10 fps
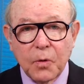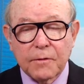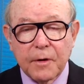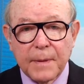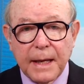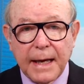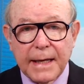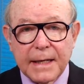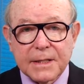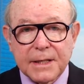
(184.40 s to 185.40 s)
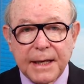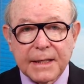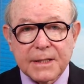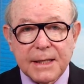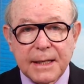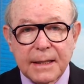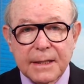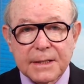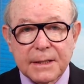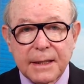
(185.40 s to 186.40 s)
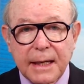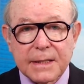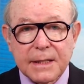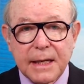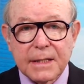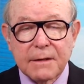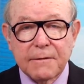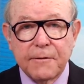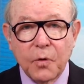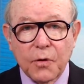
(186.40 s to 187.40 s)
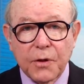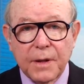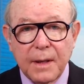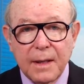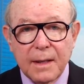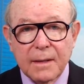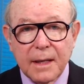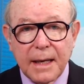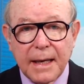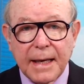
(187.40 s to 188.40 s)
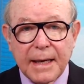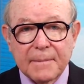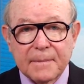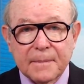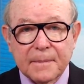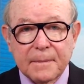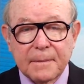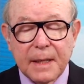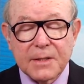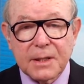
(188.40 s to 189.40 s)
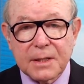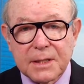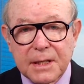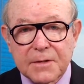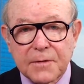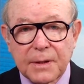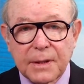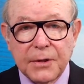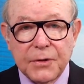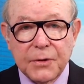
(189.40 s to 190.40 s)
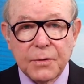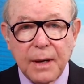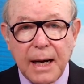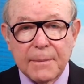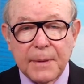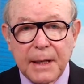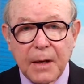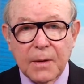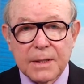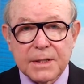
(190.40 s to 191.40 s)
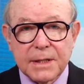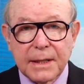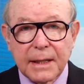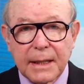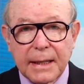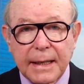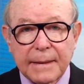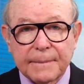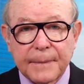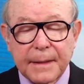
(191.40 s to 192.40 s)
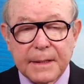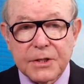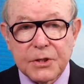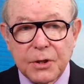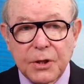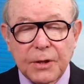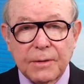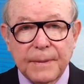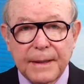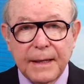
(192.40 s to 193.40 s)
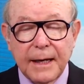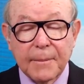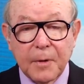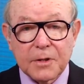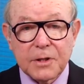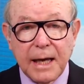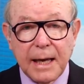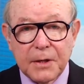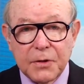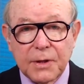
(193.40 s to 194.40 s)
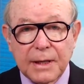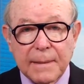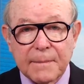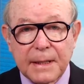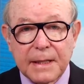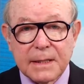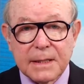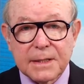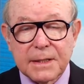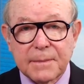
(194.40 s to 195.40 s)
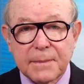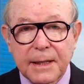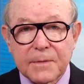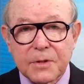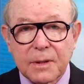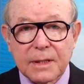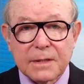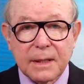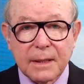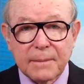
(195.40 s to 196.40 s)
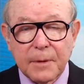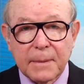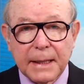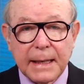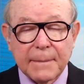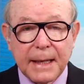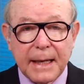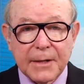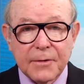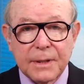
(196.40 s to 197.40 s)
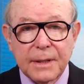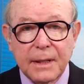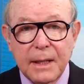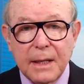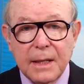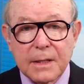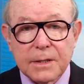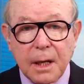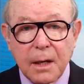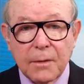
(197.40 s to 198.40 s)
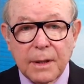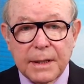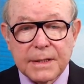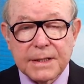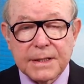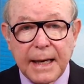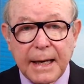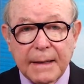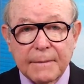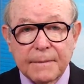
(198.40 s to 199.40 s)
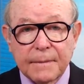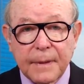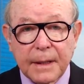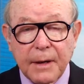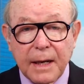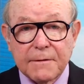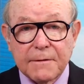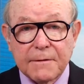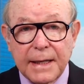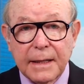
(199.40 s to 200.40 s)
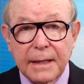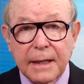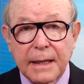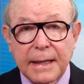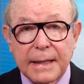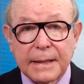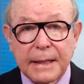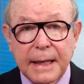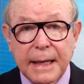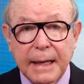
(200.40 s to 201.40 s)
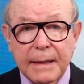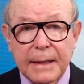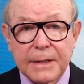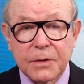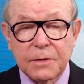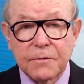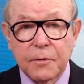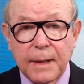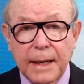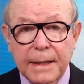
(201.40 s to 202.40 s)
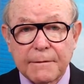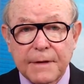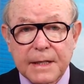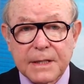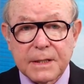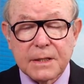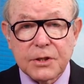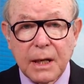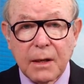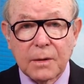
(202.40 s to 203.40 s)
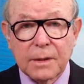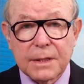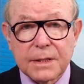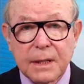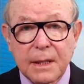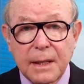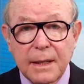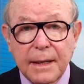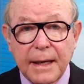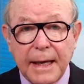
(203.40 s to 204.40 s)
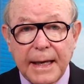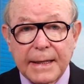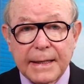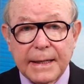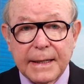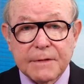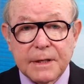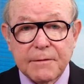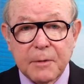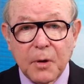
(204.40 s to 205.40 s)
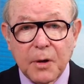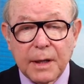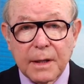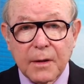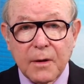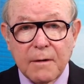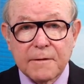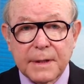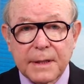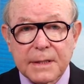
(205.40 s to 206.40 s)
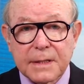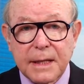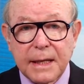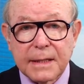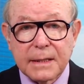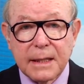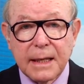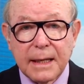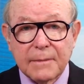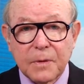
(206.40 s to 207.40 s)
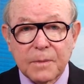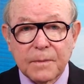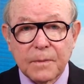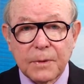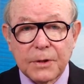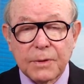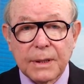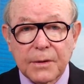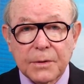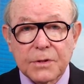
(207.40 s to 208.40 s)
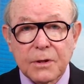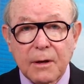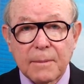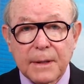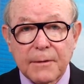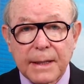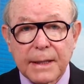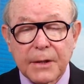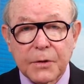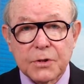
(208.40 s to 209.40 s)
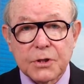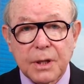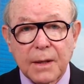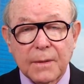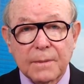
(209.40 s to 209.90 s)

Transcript: from the ASX uh, listed us as the fourth uh, most successful new IPO listing uh, this year. I'm not sure how many new companies listed, but I'm sure it's uh, probably a couple of hundred. So it's uh, a great feeling, and uh, it's good for my investors, shareholders, and it gives everybody the confidence that um, we're doing a good job and running a good show.